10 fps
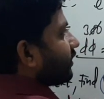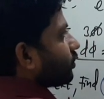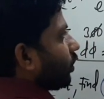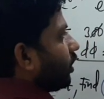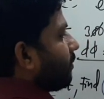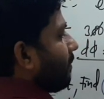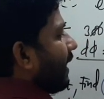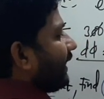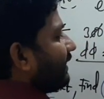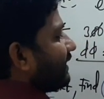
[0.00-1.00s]
that's called
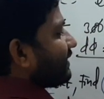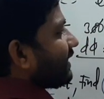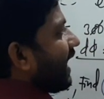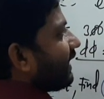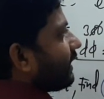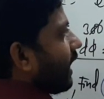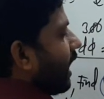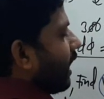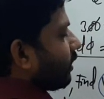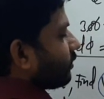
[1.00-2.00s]

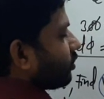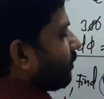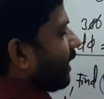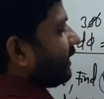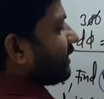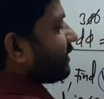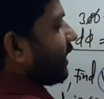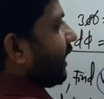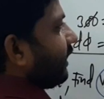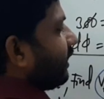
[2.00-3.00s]
-IR. So
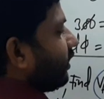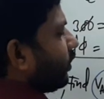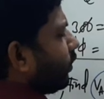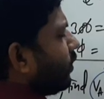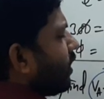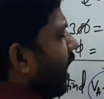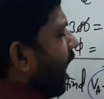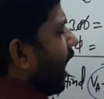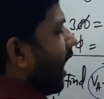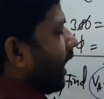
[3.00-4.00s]
-I into
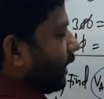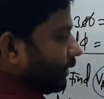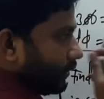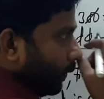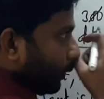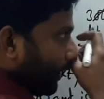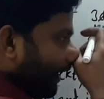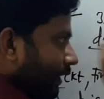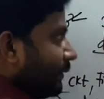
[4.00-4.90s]
R. Okay,